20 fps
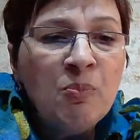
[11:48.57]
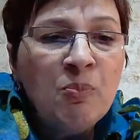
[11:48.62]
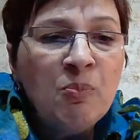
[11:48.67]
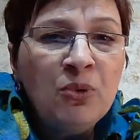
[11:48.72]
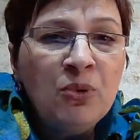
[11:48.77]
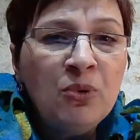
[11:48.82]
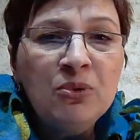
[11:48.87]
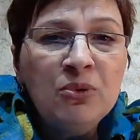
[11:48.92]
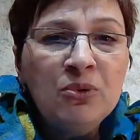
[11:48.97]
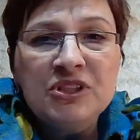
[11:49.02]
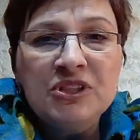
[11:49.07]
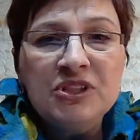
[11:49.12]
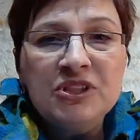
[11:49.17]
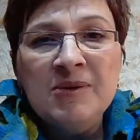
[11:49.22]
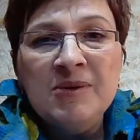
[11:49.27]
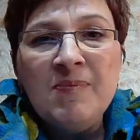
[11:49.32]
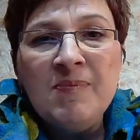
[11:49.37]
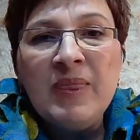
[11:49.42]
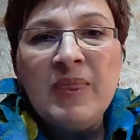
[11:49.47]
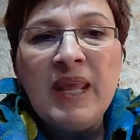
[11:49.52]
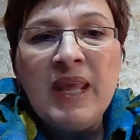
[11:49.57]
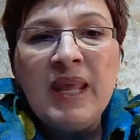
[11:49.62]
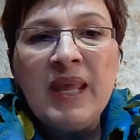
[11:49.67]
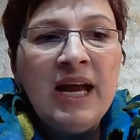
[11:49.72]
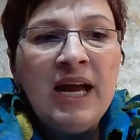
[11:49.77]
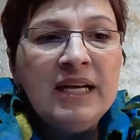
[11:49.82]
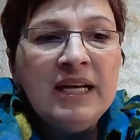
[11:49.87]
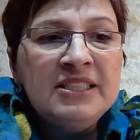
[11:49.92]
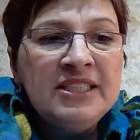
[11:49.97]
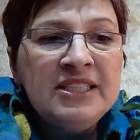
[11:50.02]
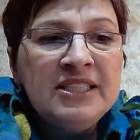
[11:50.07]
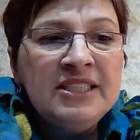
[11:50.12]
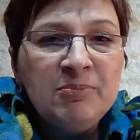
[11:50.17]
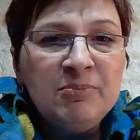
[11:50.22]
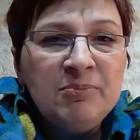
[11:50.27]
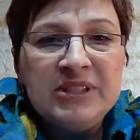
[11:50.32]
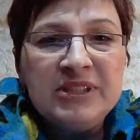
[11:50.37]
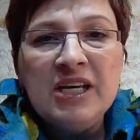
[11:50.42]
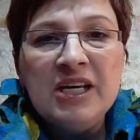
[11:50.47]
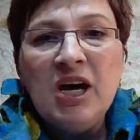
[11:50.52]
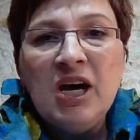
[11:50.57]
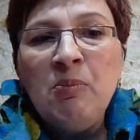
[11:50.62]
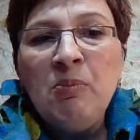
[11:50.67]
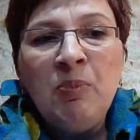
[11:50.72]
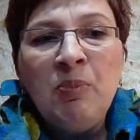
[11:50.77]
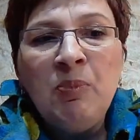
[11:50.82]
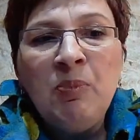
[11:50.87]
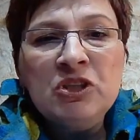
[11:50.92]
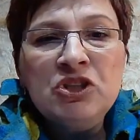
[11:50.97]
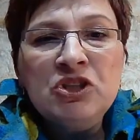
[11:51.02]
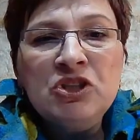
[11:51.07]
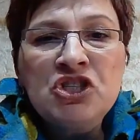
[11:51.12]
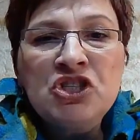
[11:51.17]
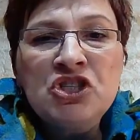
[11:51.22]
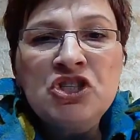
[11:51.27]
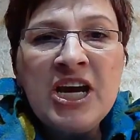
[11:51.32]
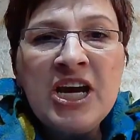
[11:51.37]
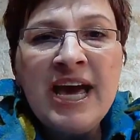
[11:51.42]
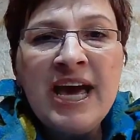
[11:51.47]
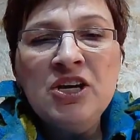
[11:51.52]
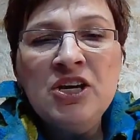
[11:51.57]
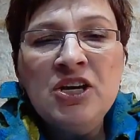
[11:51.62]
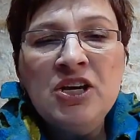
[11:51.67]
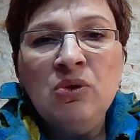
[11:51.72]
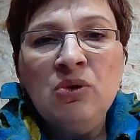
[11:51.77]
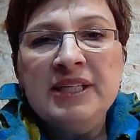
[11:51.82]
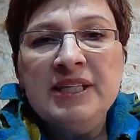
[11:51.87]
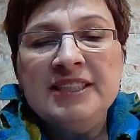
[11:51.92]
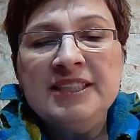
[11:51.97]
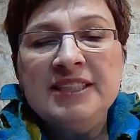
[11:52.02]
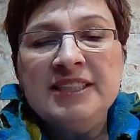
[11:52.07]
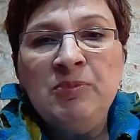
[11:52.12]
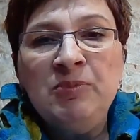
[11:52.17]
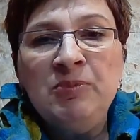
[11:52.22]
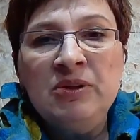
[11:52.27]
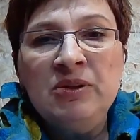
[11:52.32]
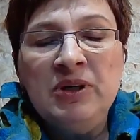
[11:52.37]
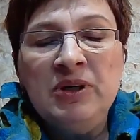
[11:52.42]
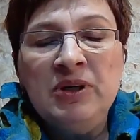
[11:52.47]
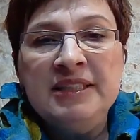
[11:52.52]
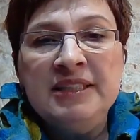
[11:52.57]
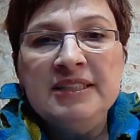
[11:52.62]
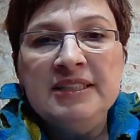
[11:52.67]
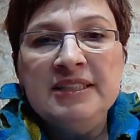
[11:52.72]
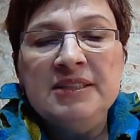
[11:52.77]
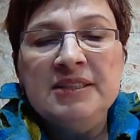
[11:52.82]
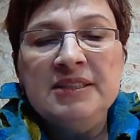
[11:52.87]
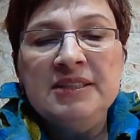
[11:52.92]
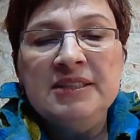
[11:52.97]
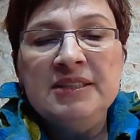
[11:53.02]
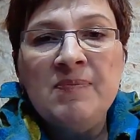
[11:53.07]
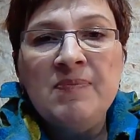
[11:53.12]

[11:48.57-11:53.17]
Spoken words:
Put tips, share your experience.